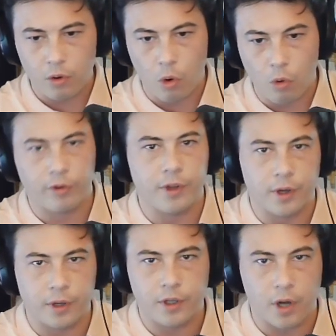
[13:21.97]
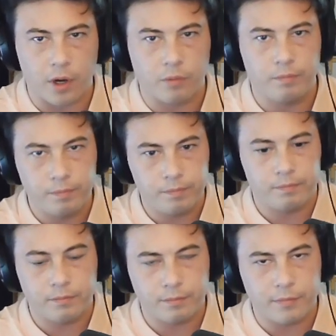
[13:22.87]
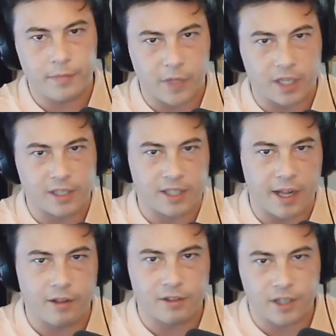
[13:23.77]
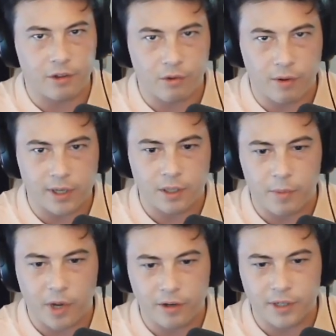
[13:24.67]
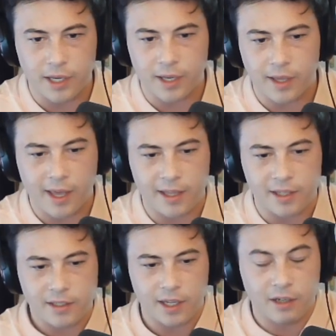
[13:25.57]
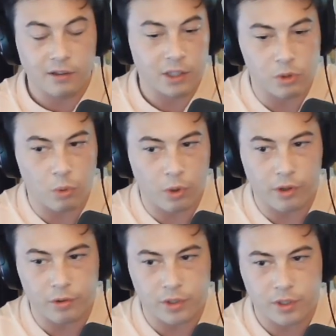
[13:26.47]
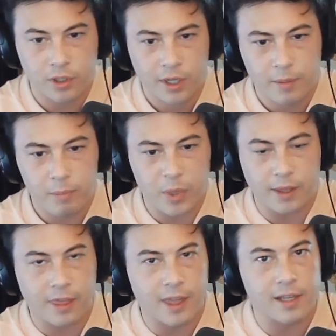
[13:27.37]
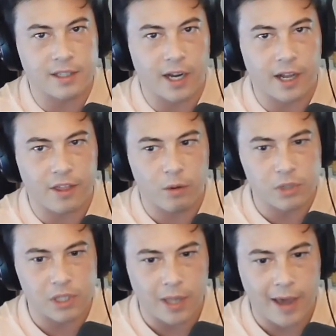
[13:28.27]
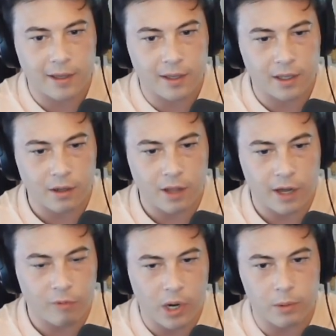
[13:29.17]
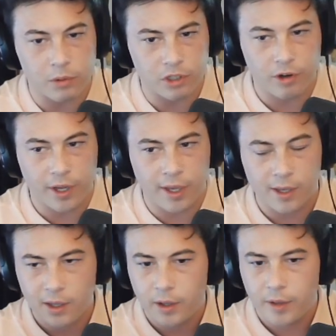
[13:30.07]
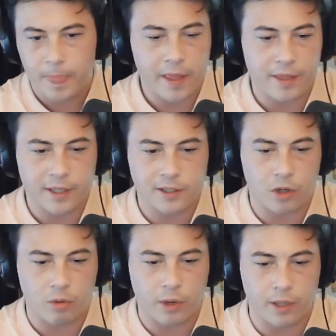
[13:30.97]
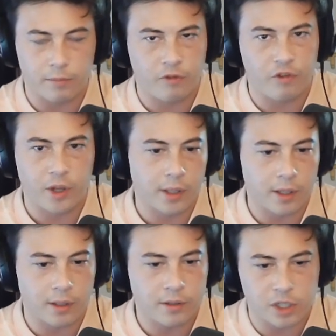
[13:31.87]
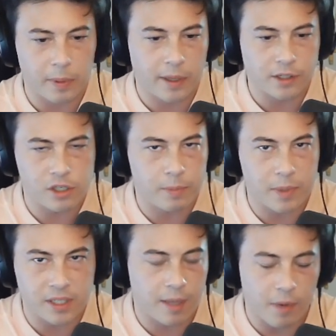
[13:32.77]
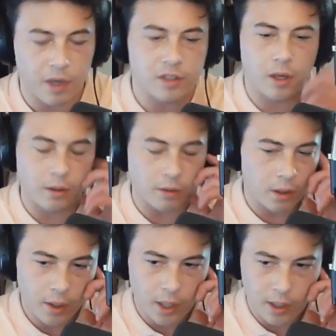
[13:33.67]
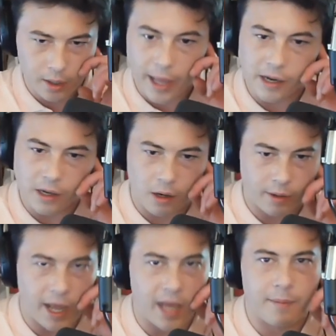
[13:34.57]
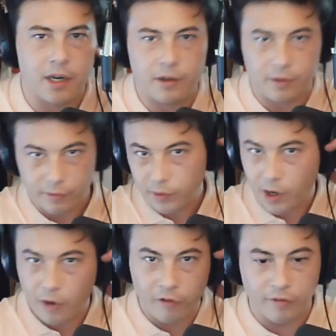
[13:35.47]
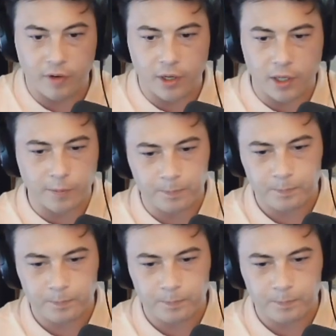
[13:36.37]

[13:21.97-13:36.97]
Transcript: over the, you know, like I said, Alexander the Great to the modern day. And Italy was one of those big things that I thought was lacking in a lot of what I was learning. And this is a great fill in, despite it just being 10 minutes long and, you know, an animated, you know, fun video.